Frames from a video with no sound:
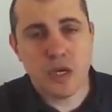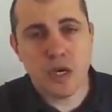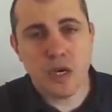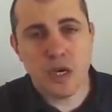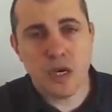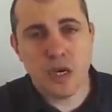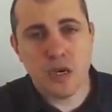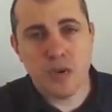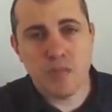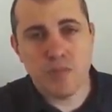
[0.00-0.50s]

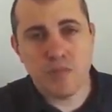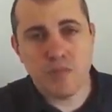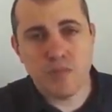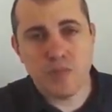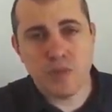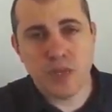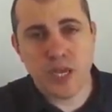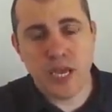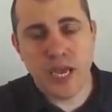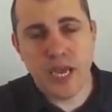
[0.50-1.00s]

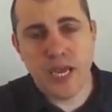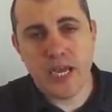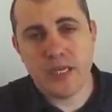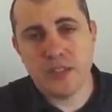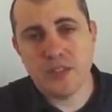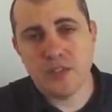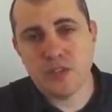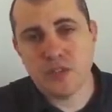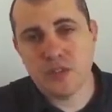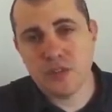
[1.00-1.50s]
Um,
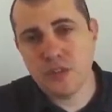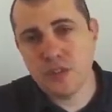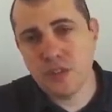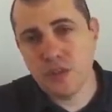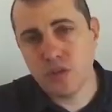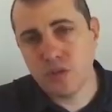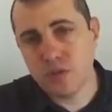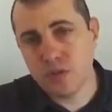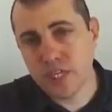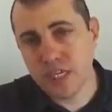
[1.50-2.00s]
and
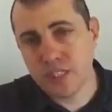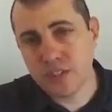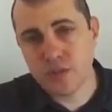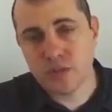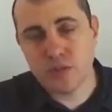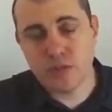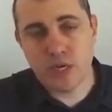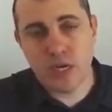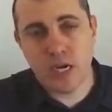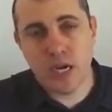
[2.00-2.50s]
you know
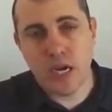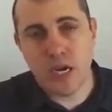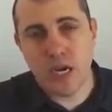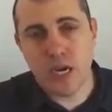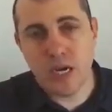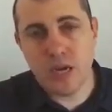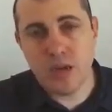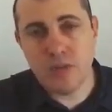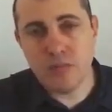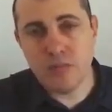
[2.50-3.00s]
that's
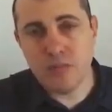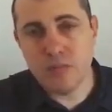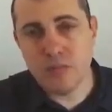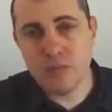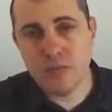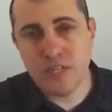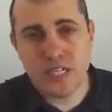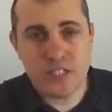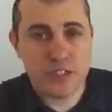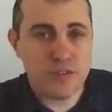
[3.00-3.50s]
um,
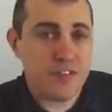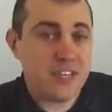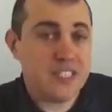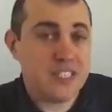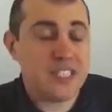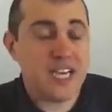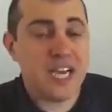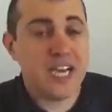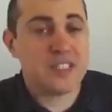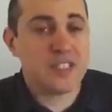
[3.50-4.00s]
that's
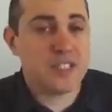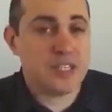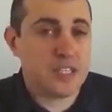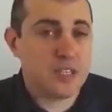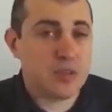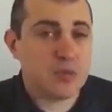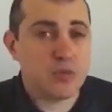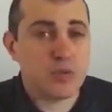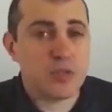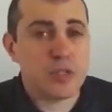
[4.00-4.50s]

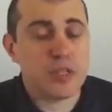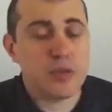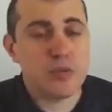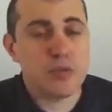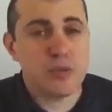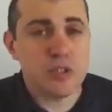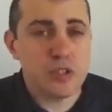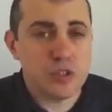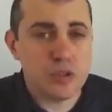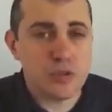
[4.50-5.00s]
fantastic. It really
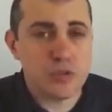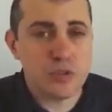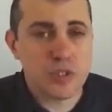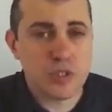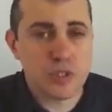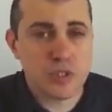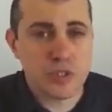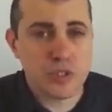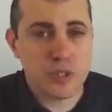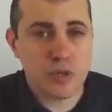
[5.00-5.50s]

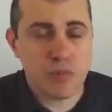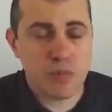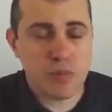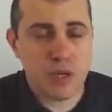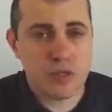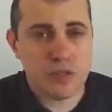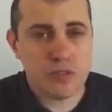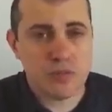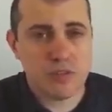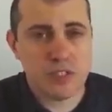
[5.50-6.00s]
reduces the
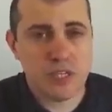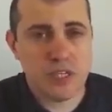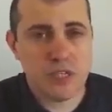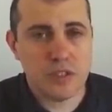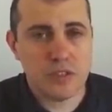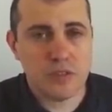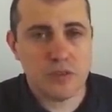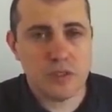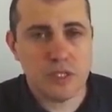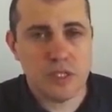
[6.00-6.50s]
amount of
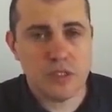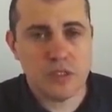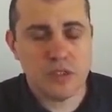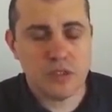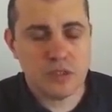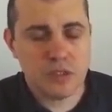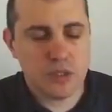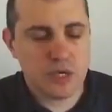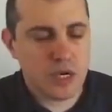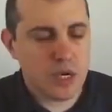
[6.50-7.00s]
data you
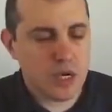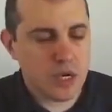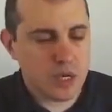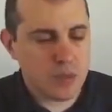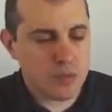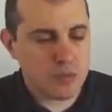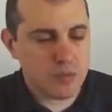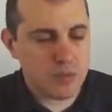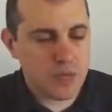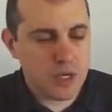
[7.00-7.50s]
need
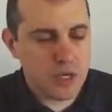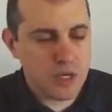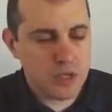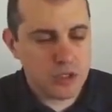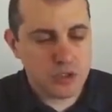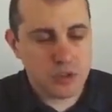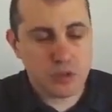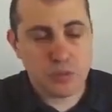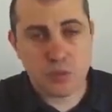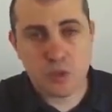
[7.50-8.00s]
um,
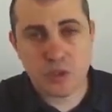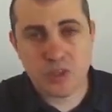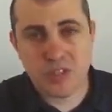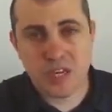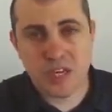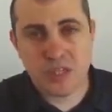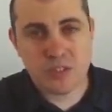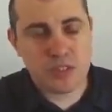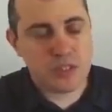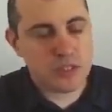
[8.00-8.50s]
to
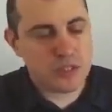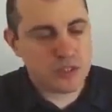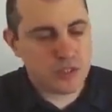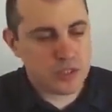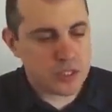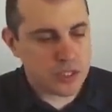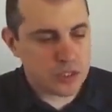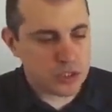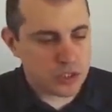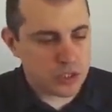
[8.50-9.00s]
present in a
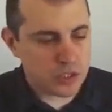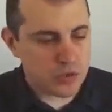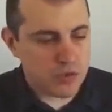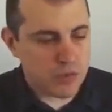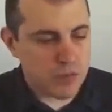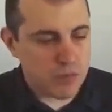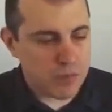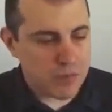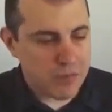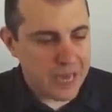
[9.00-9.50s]
signature
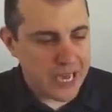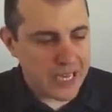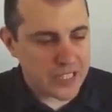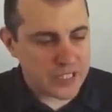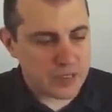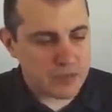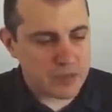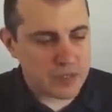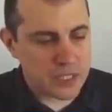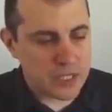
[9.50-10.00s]
of a
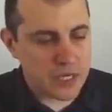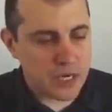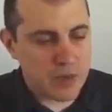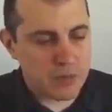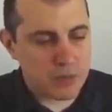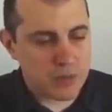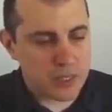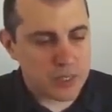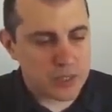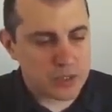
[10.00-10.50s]
massively
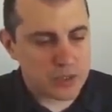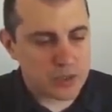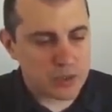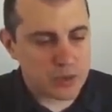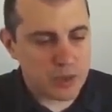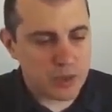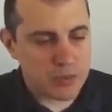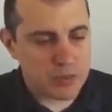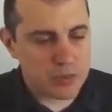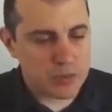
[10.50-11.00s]
complex
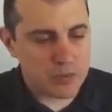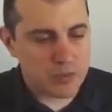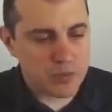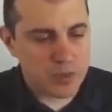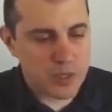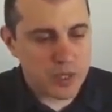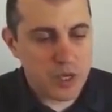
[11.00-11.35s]
script.